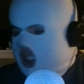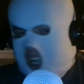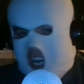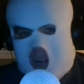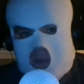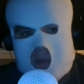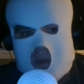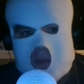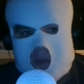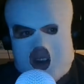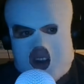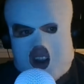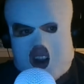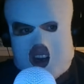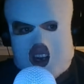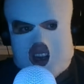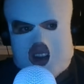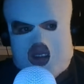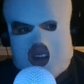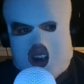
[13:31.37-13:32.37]
be
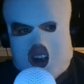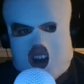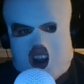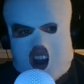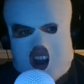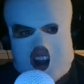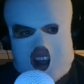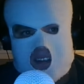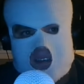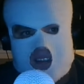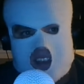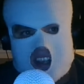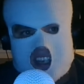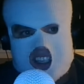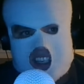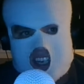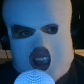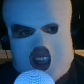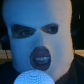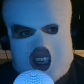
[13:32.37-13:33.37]
productive and not have things
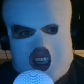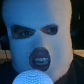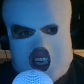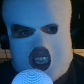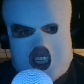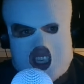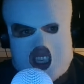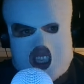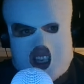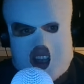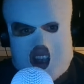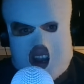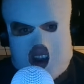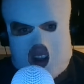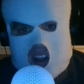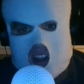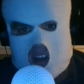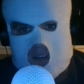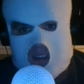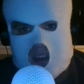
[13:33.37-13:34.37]
like the dishes laying
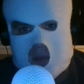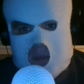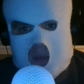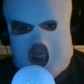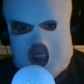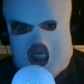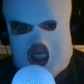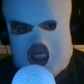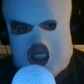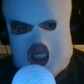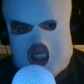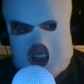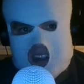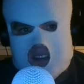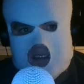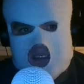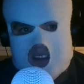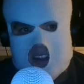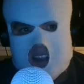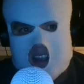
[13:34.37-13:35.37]
all over the place and
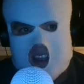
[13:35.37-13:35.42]
stuff.